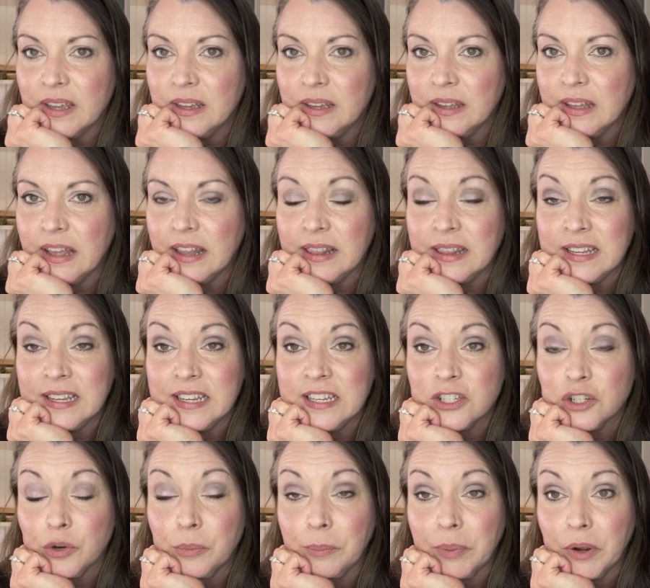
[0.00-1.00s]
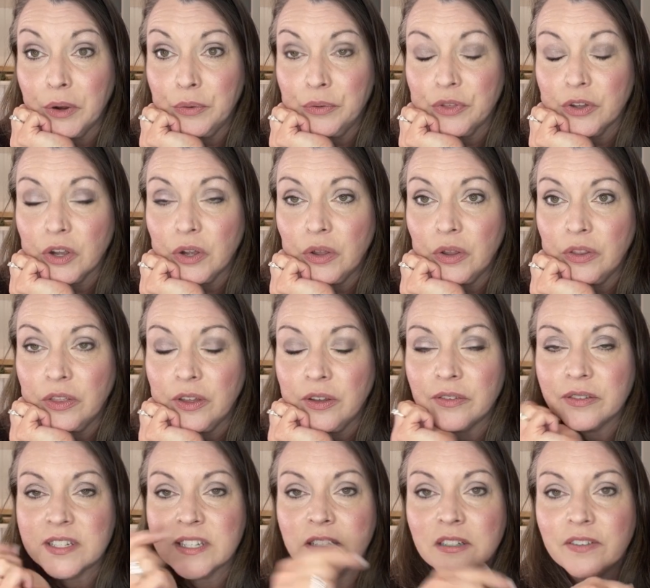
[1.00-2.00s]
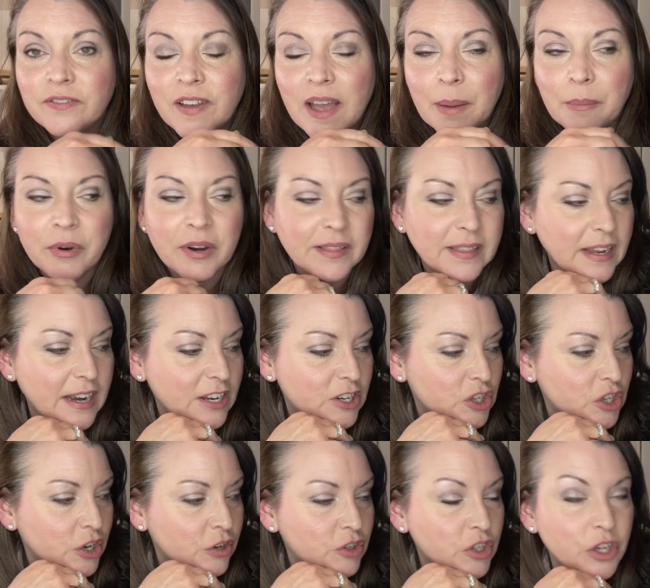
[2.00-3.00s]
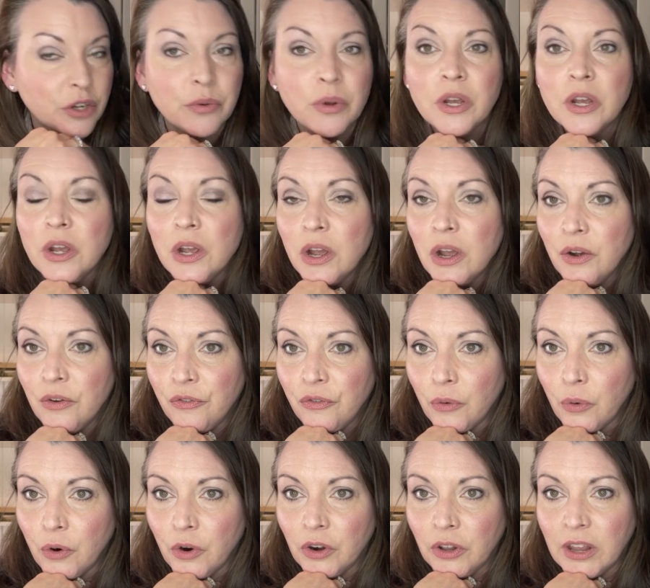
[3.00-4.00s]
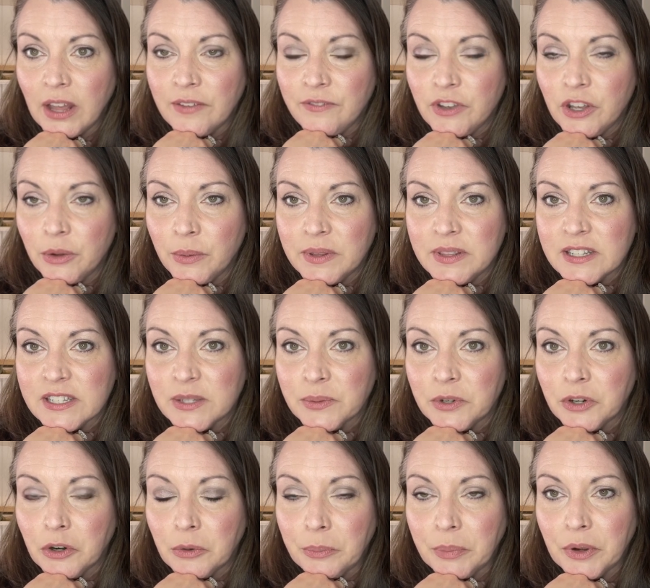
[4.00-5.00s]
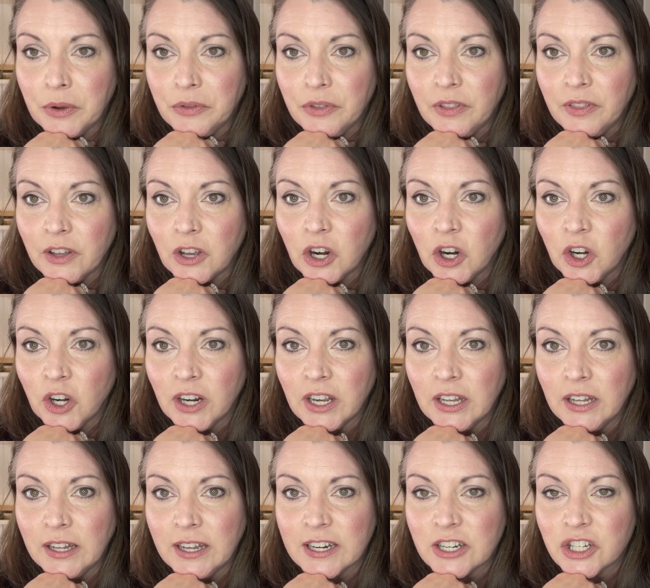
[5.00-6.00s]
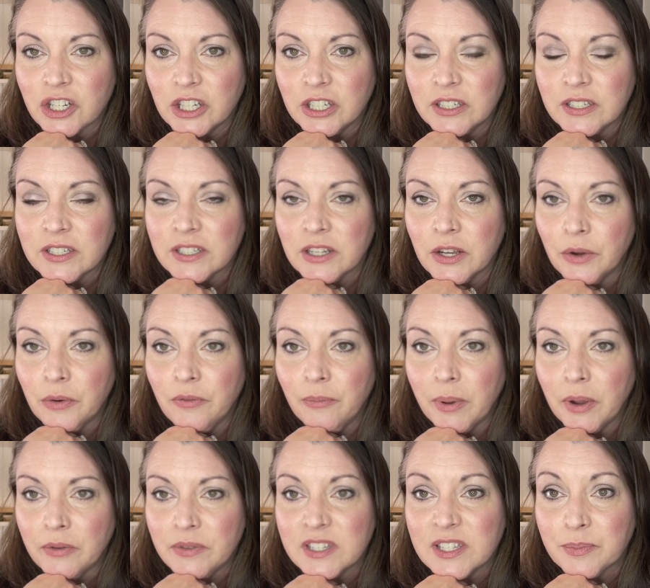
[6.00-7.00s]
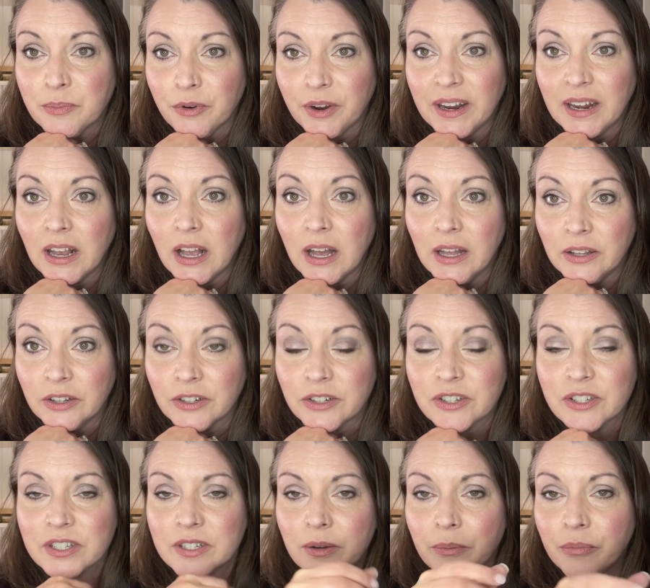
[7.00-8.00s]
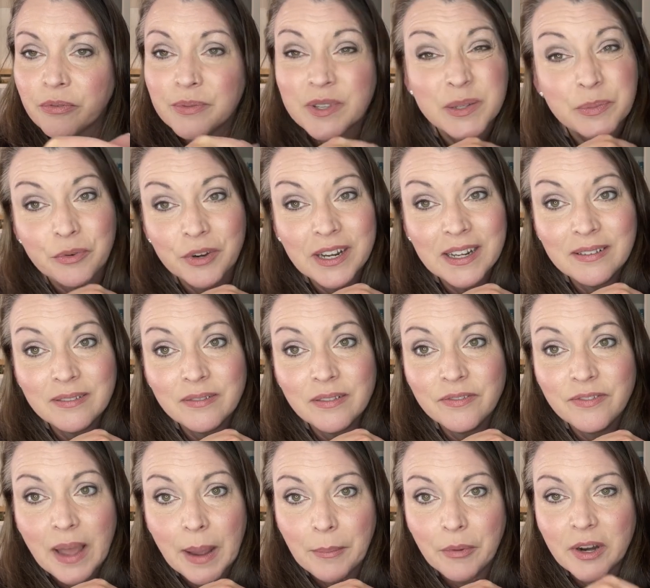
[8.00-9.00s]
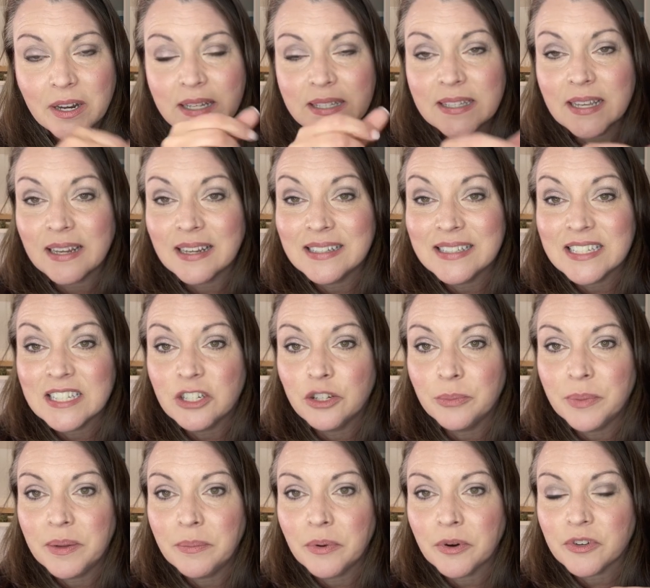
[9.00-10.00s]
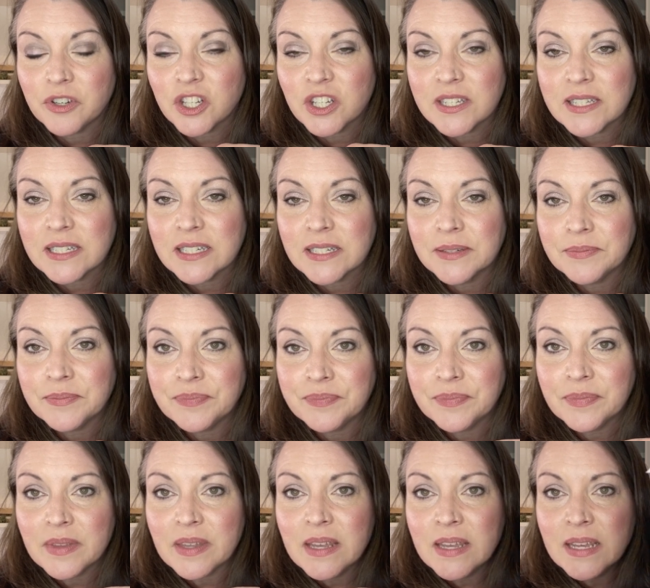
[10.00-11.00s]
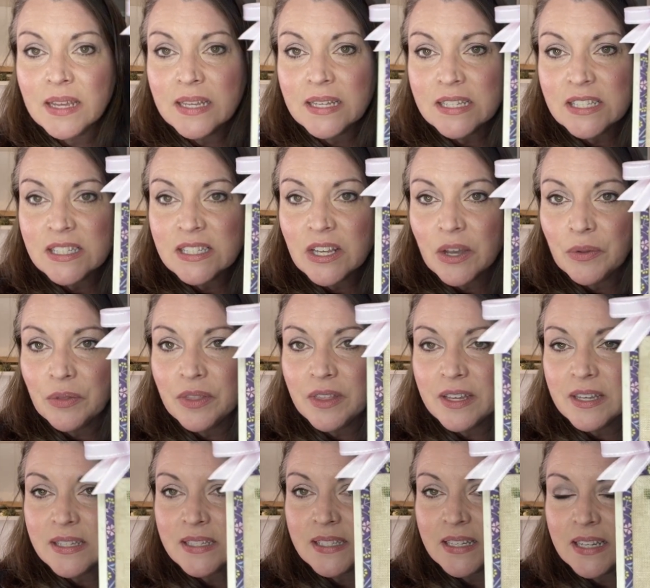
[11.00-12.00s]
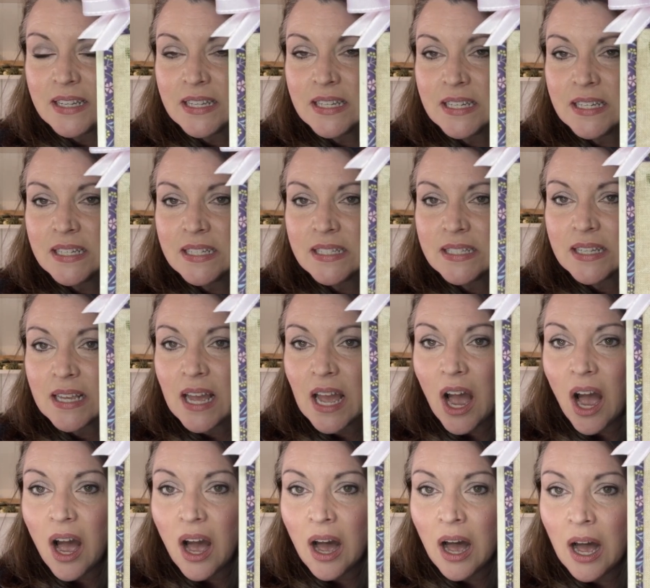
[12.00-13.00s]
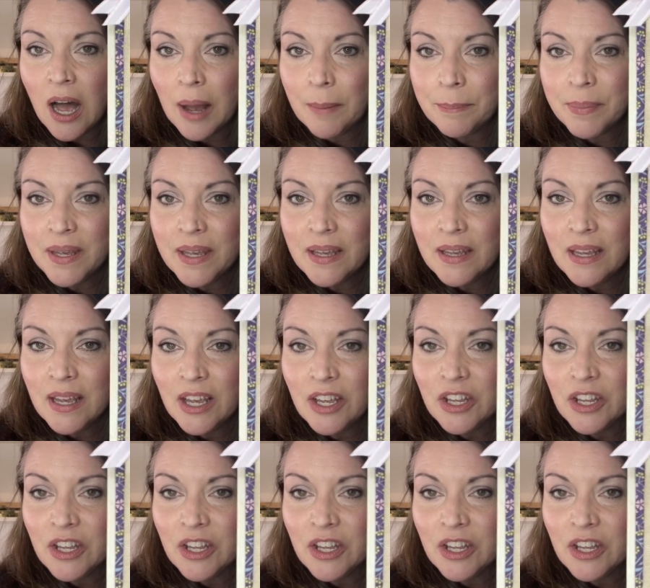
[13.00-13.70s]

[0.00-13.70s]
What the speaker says: And these are both the Tilda fabric that I showed you for Love You and this one are both in the current collection. So both spring colors, spring fabrics that can still be purchased. So this is Hoppy